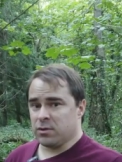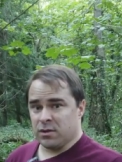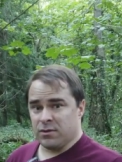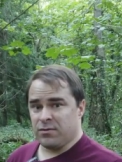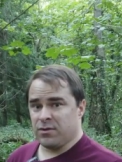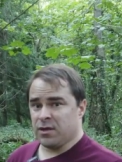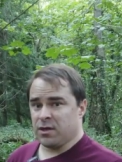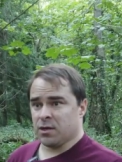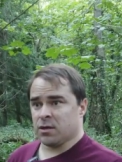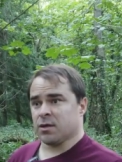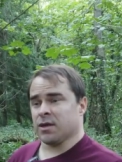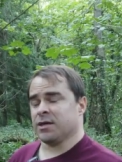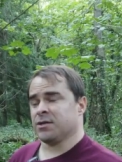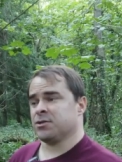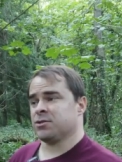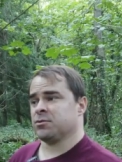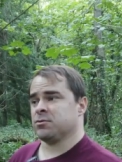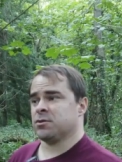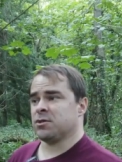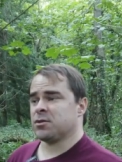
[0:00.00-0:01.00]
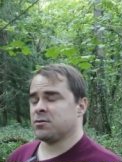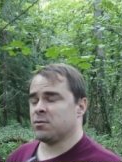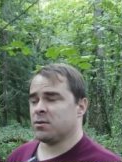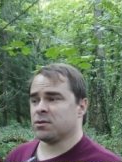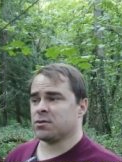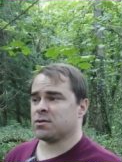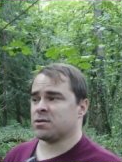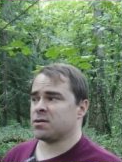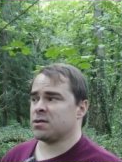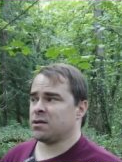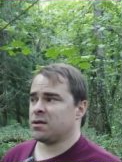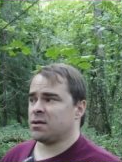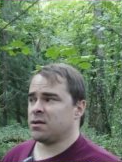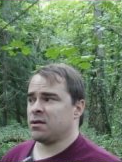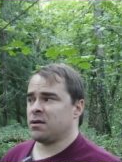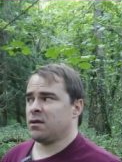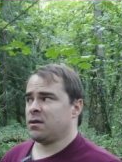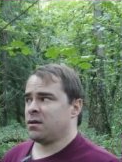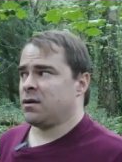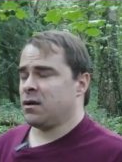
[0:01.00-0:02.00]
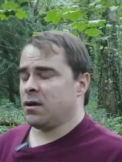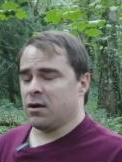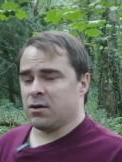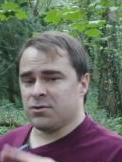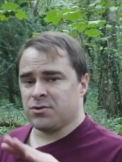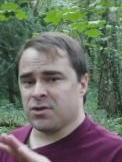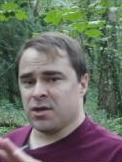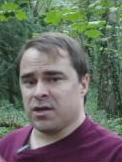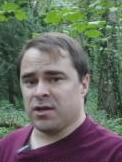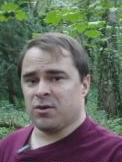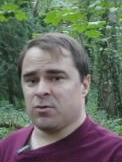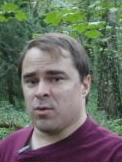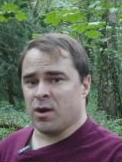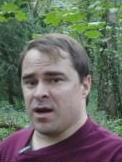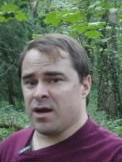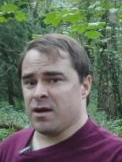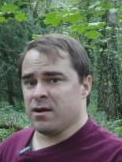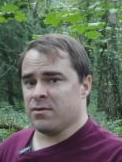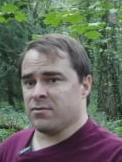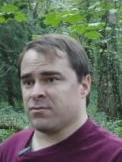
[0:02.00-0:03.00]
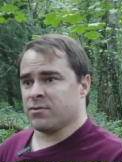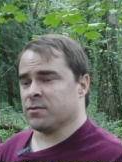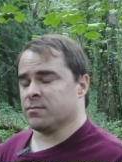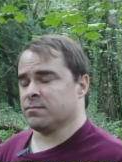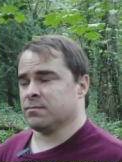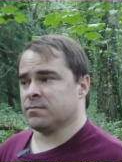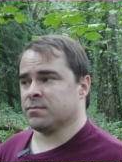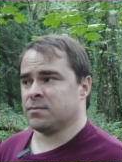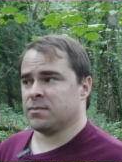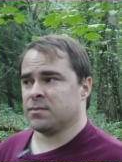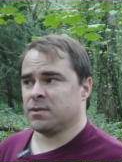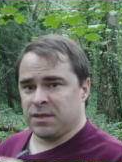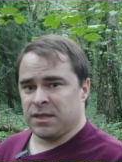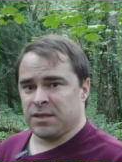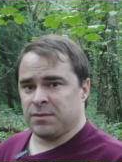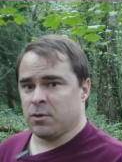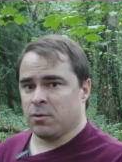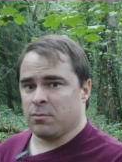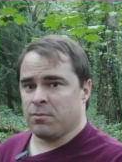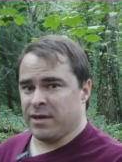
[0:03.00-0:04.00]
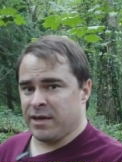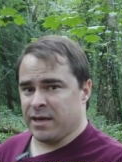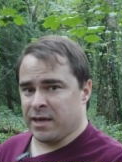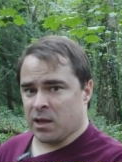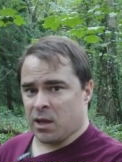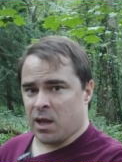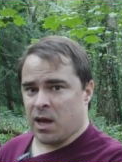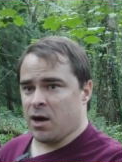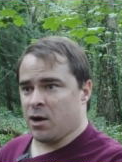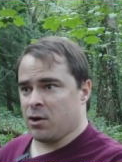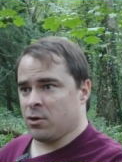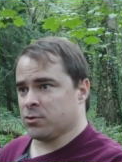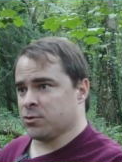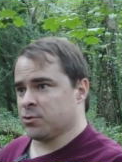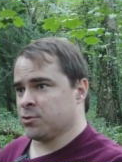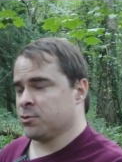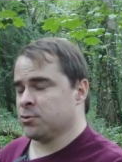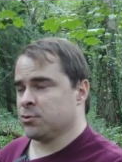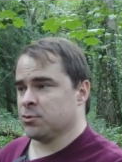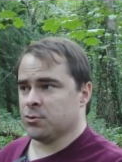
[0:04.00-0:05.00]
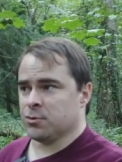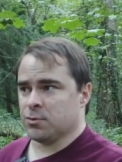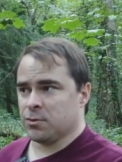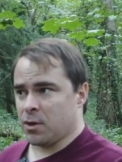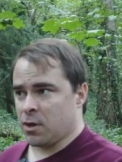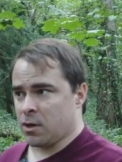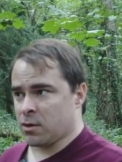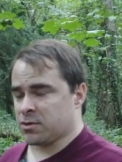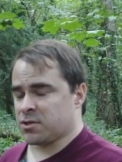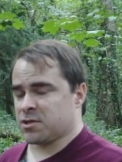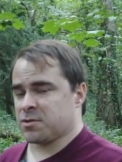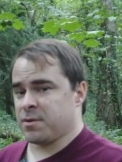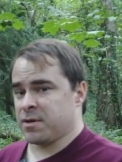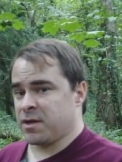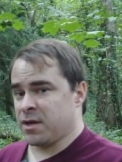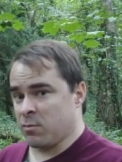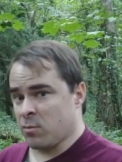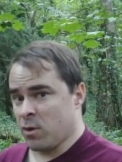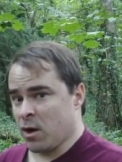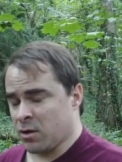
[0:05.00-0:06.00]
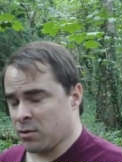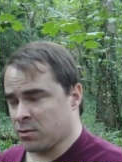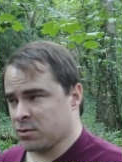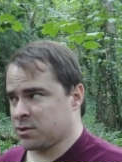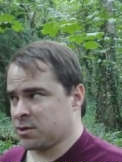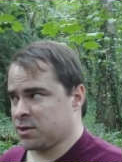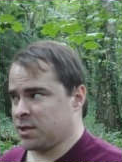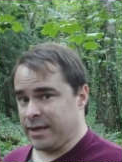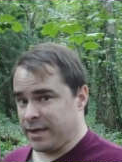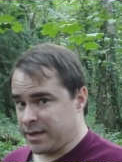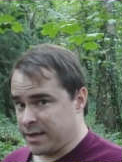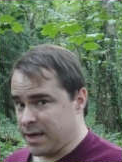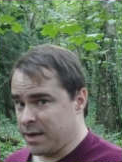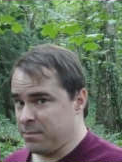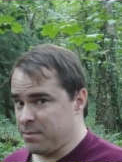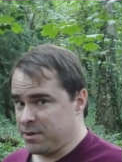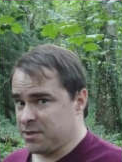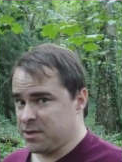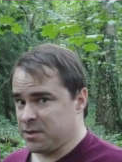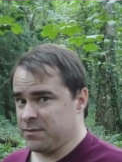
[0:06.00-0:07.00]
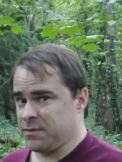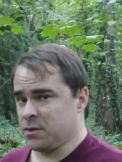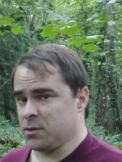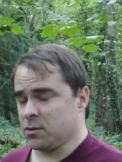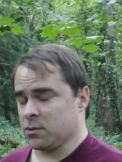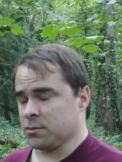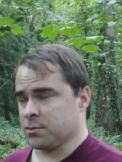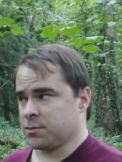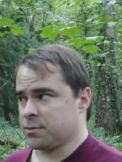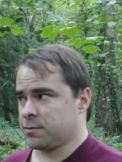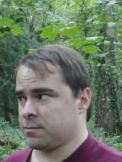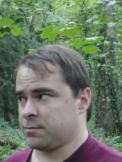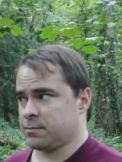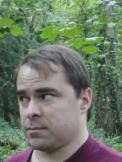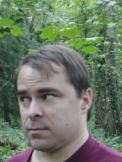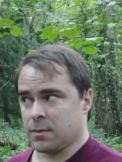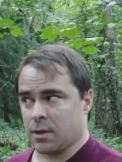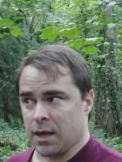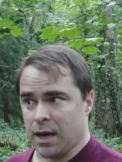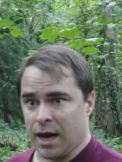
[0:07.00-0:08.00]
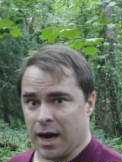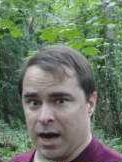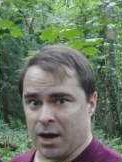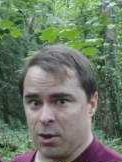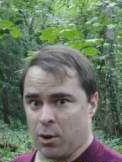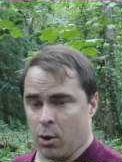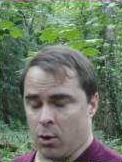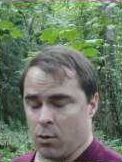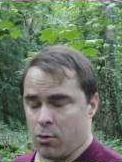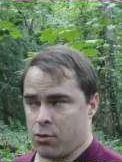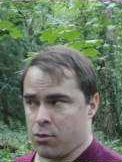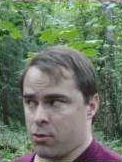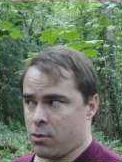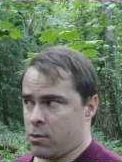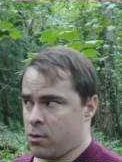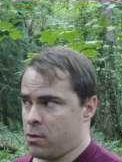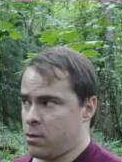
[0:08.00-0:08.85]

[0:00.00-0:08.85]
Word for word: you live here and you just want a day away from people being loud who aren't speaking Welsh, it can be difficult. Anodd.